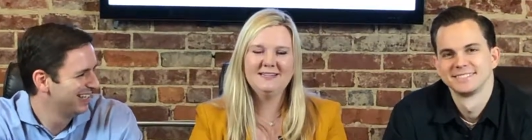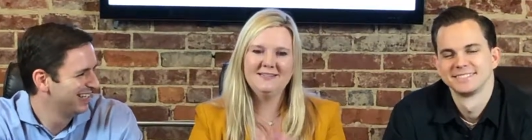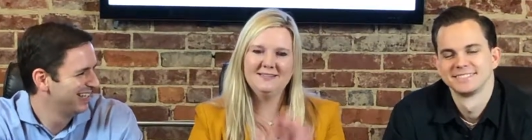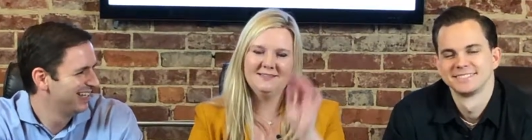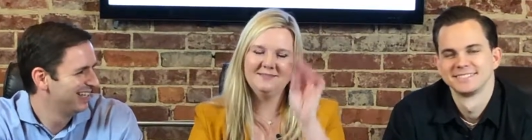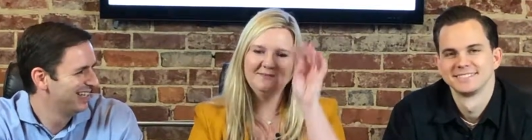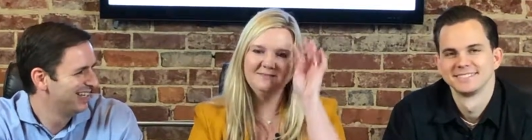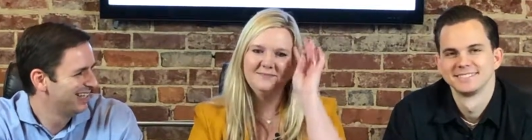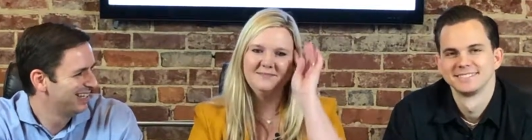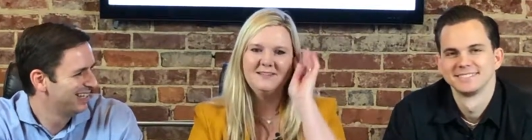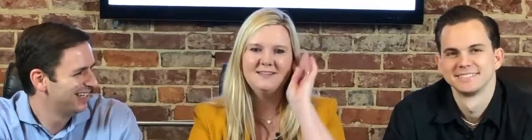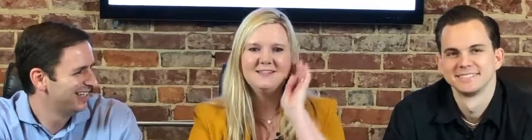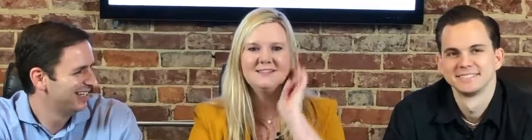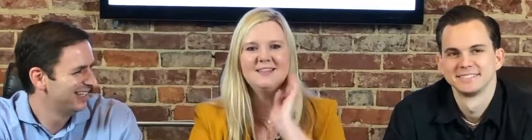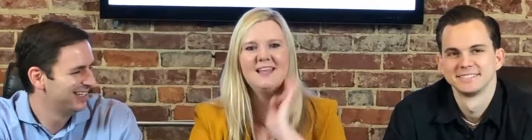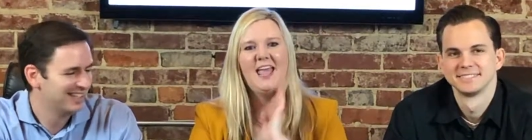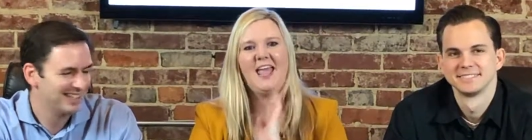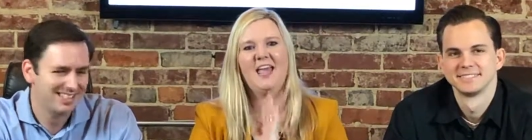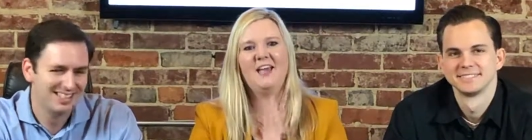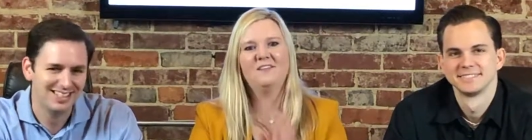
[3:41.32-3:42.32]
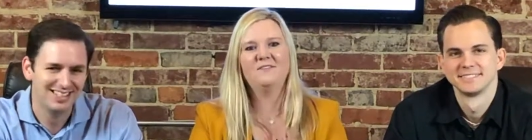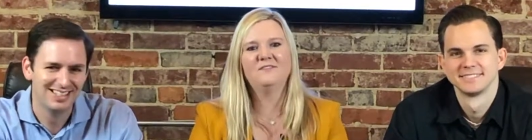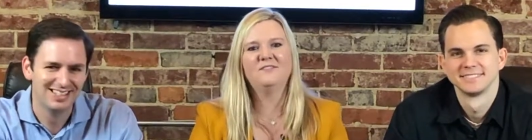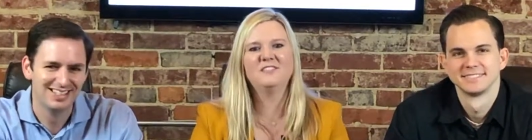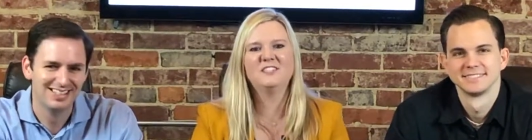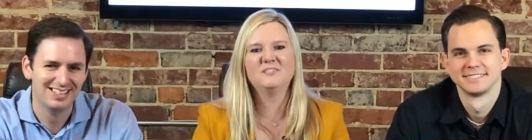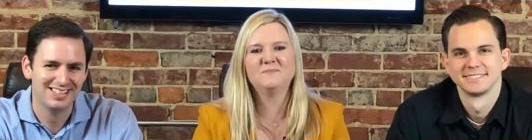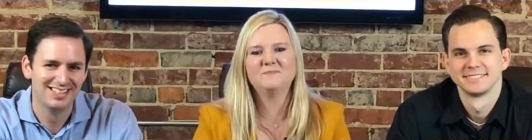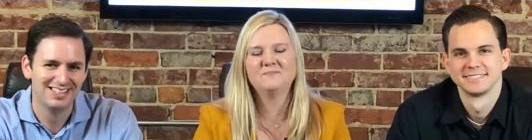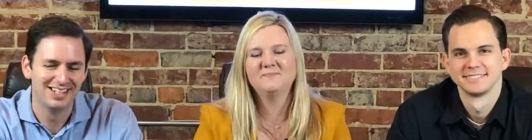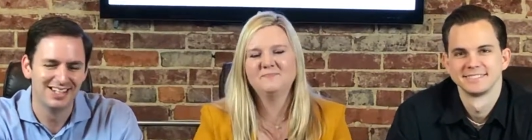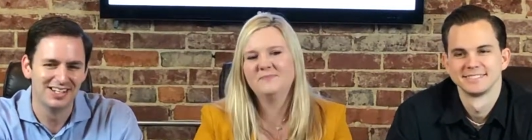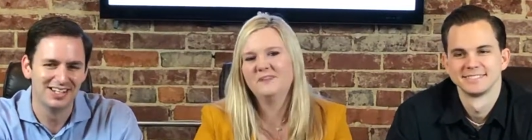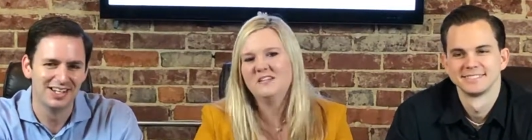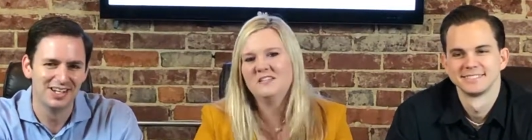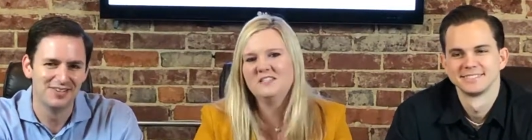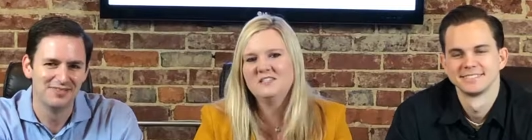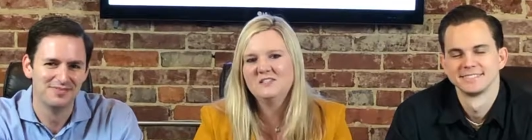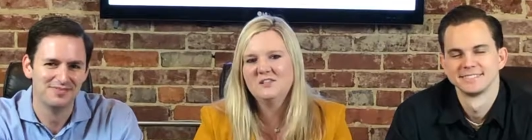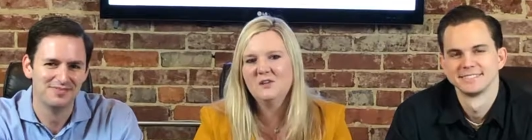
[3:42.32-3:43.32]
Speaker 1: and his calves. There
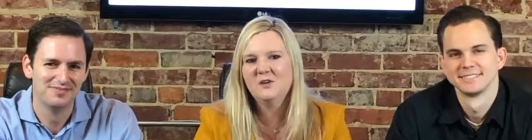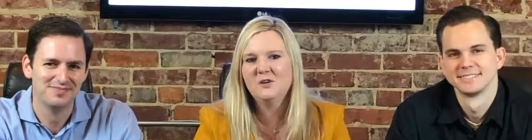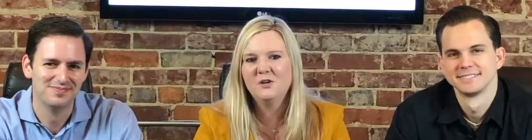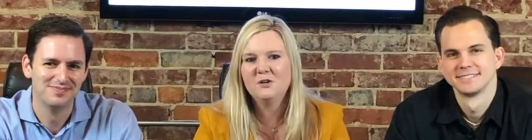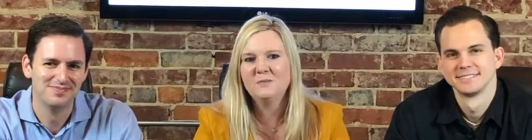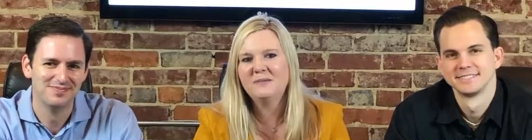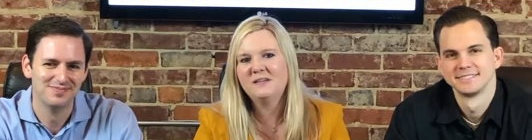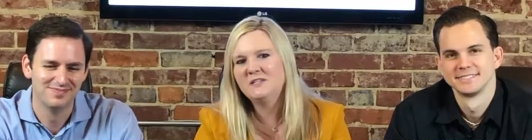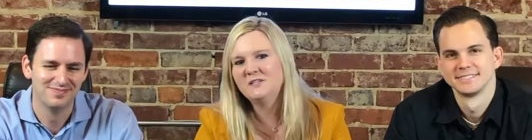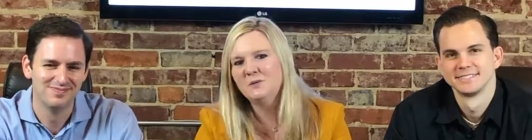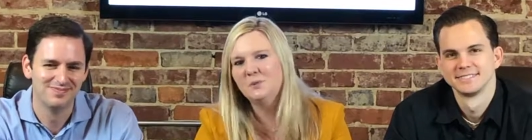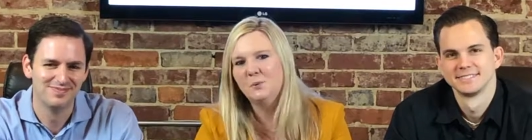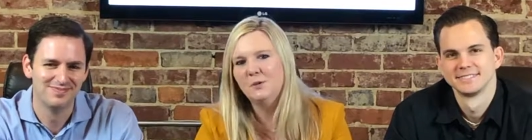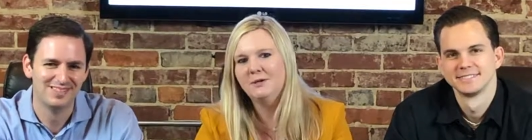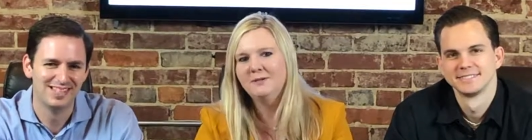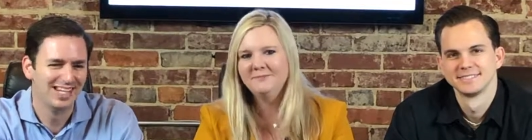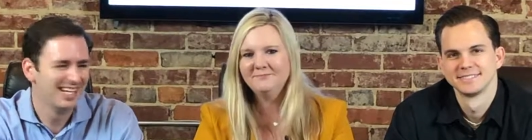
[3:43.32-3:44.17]
you go. They're going to be sore.